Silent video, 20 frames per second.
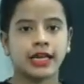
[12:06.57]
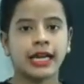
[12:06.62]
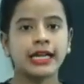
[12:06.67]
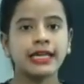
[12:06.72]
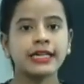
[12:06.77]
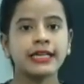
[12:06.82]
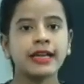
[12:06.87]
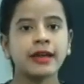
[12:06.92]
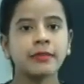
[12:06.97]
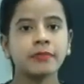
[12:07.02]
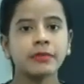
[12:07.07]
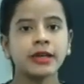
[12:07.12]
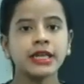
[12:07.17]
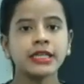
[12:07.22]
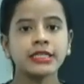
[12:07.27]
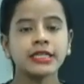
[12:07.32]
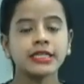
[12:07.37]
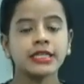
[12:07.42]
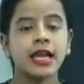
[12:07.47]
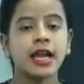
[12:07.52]
LDM
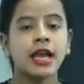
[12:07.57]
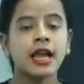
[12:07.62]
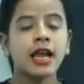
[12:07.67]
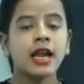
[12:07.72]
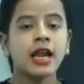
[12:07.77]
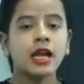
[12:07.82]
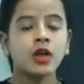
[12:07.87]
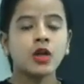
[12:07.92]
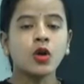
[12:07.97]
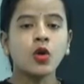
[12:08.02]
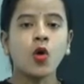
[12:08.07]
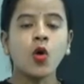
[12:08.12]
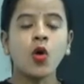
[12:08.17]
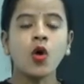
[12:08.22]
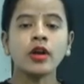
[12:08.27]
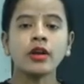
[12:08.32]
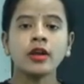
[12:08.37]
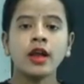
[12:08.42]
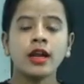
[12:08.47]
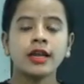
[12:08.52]
means
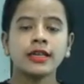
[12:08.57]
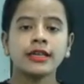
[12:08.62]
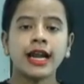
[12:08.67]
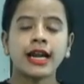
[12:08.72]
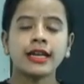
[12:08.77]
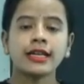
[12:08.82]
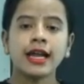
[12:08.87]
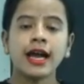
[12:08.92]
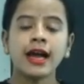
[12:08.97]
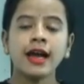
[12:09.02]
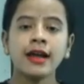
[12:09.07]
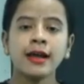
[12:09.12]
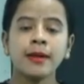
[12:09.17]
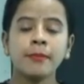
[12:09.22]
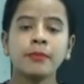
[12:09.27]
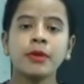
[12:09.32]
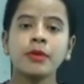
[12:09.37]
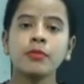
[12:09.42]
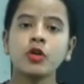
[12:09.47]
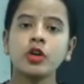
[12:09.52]
load data
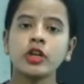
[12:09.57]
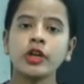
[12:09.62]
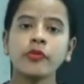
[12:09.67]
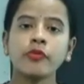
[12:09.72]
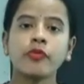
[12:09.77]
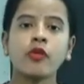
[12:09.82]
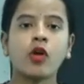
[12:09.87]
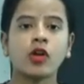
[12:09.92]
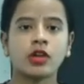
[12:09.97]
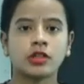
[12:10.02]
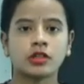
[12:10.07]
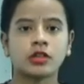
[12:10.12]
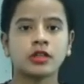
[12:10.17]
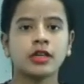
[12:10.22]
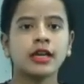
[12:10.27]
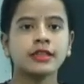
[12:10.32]
memory fault.